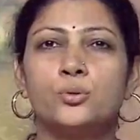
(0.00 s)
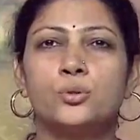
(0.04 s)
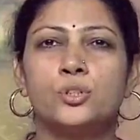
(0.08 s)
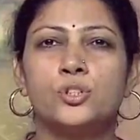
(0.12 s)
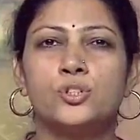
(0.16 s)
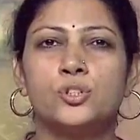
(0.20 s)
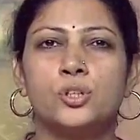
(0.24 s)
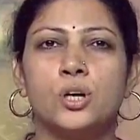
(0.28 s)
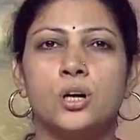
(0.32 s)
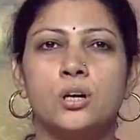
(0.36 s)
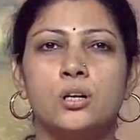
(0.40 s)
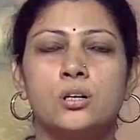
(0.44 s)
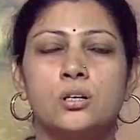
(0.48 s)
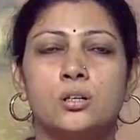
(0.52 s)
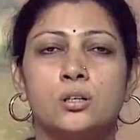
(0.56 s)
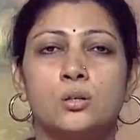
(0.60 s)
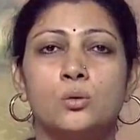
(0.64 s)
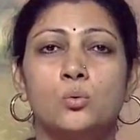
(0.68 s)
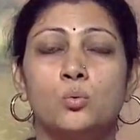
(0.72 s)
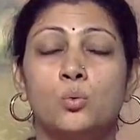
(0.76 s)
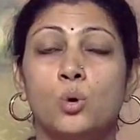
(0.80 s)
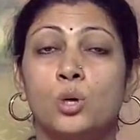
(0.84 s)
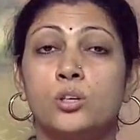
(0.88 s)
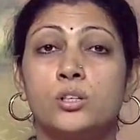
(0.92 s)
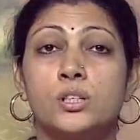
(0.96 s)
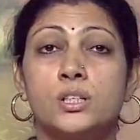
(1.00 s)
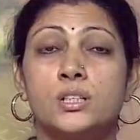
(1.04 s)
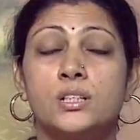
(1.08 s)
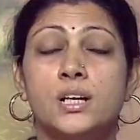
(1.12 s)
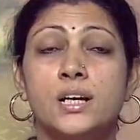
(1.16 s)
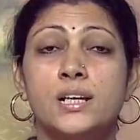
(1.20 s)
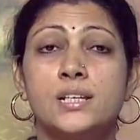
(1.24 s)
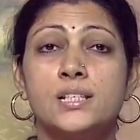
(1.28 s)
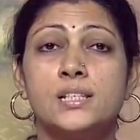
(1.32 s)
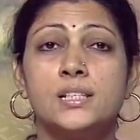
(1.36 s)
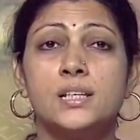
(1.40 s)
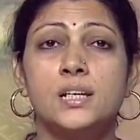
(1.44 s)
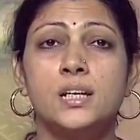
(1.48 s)
through the jungle, what did
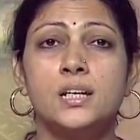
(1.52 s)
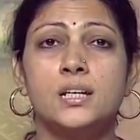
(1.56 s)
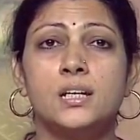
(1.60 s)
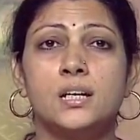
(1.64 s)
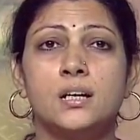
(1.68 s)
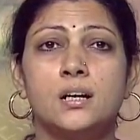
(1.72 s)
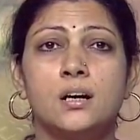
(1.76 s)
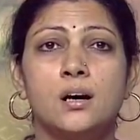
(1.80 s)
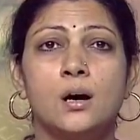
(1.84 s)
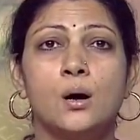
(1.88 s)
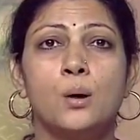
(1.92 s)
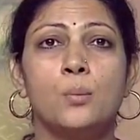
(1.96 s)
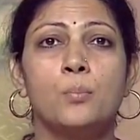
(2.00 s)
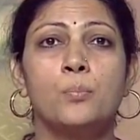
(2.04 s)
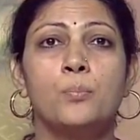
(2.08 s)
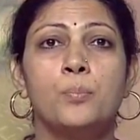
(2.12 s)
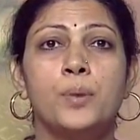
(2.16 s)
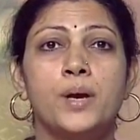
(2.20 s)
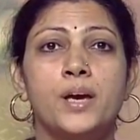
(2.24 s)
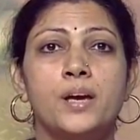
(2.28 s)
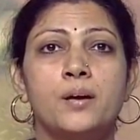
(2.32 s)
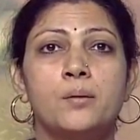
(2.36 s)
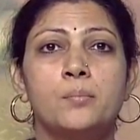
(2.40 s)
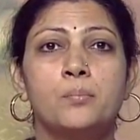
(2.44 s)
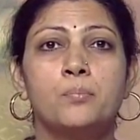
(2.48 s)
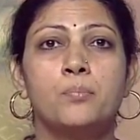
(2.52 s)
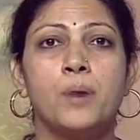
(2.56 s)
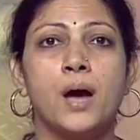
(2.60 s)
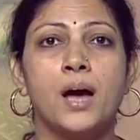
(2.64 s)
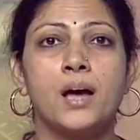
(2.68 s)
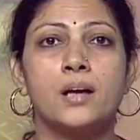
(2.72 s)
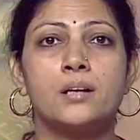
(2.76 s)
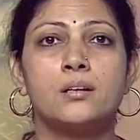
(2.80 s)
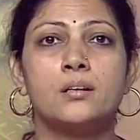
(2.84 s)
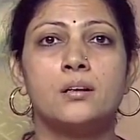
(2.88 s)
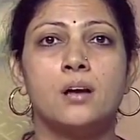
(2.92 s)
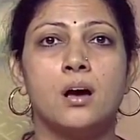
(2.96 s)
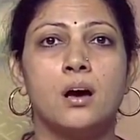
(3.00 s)
I see? A big
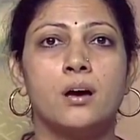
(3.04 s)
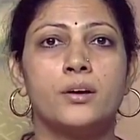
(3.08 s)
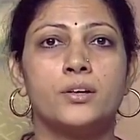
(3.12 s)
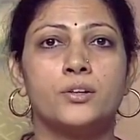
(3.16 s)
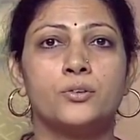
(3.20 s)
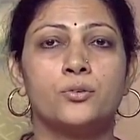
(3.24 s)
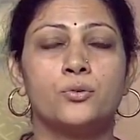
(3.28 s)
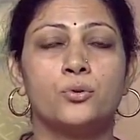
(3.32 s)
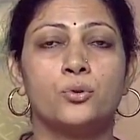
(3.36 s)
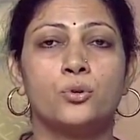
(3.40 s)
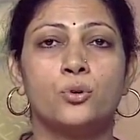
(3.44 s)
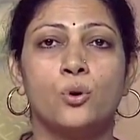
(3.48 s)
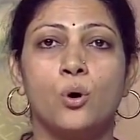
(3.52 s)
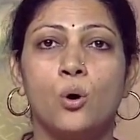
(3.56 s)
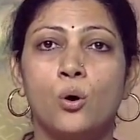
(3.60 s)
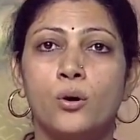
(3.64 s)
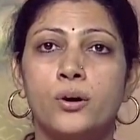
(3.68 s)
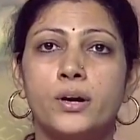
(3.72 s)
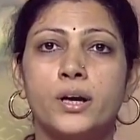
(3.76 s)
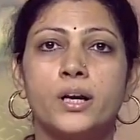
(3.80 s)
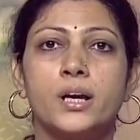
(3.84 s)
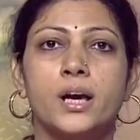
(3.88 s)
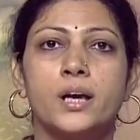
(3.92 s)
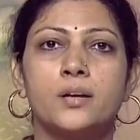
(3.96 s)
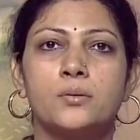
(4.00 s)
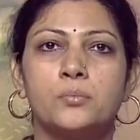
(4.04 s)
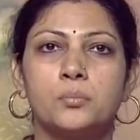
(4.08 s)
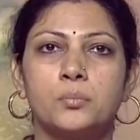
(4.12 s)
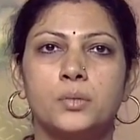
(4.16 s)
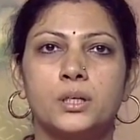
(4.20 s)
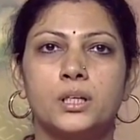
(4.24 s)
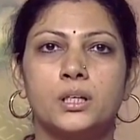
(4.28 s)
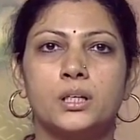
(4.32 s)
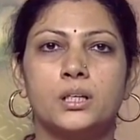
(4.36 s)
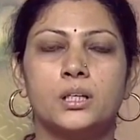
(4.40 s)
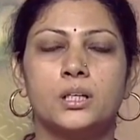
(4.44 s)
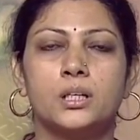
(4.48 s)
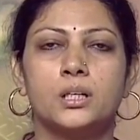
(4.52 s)
bad lion roaring at
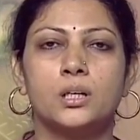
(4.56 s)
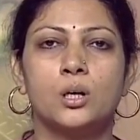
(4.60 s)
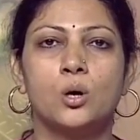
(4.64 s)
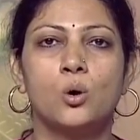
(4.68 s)
me.